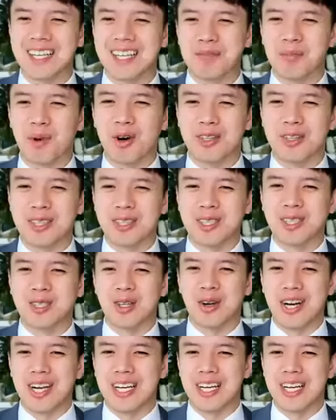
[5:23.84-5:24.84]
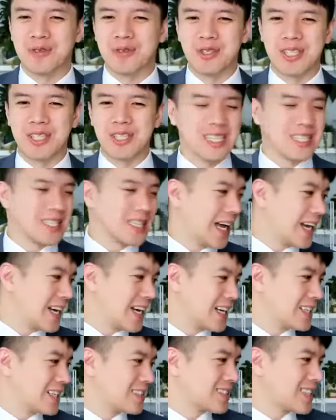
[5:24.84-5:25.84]
moral of the story, if you didn't get
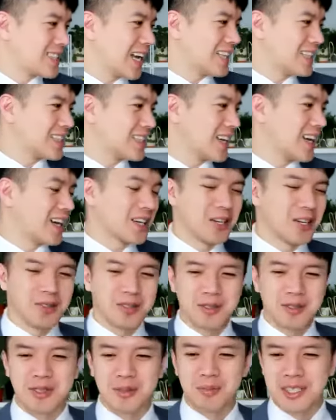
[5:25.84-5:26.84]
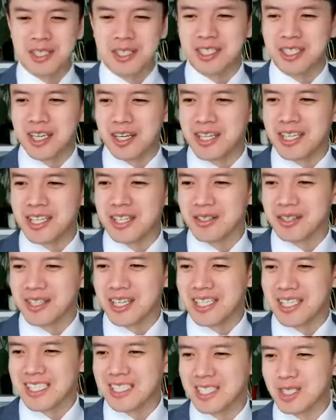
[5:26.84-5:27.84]
it, is that go do some missionary, go
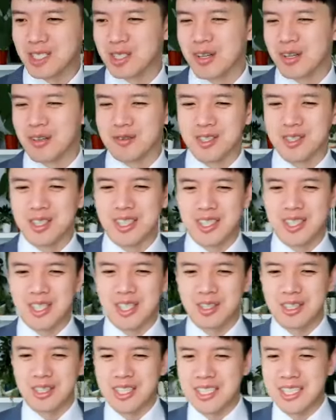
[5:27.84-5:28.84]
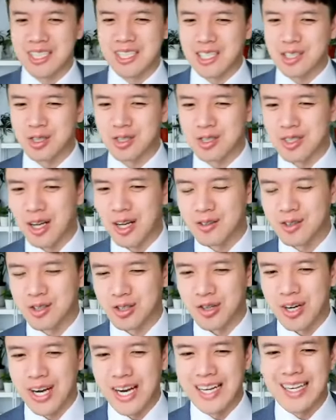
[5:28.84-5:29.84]
get yourself
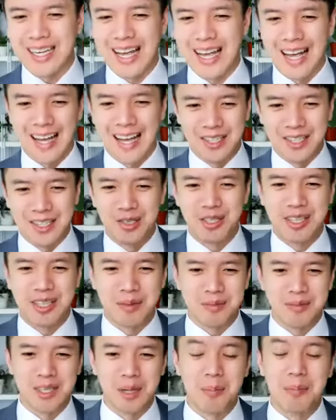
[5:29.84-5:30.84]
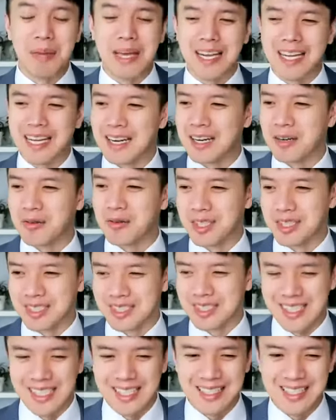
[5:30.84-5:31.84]
trained, and you can make it in real
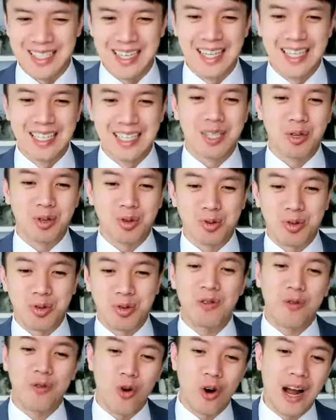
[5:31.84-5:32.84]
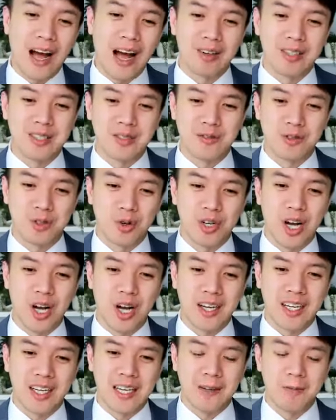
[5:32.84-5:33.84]
estate. So 3 to 4 hours of door
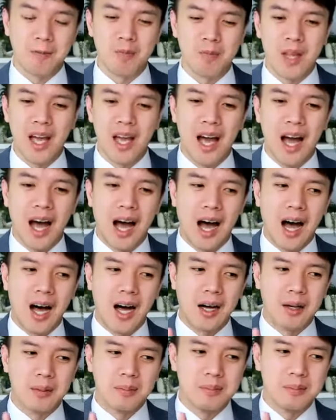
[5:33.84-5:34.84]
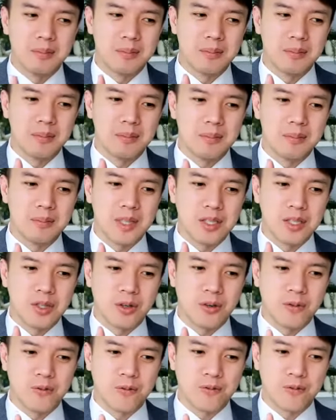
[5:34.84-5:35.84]
knocking. In
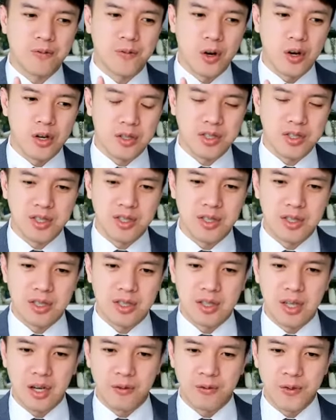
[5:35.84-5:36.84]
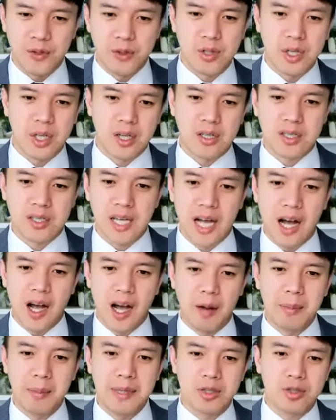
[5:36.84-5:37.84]
your first a few years,
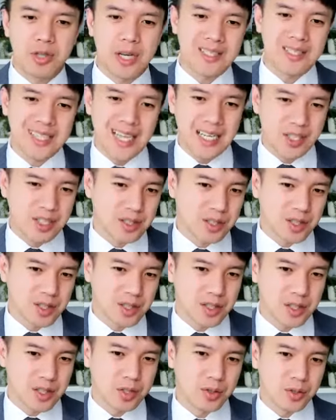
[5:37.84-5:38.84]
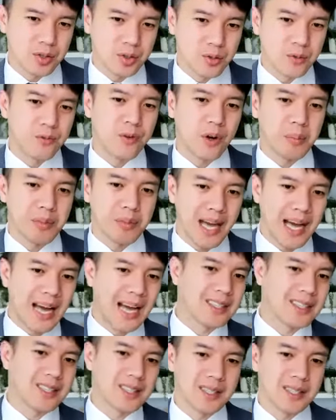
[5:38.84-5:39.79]
how many transactions did you do from that?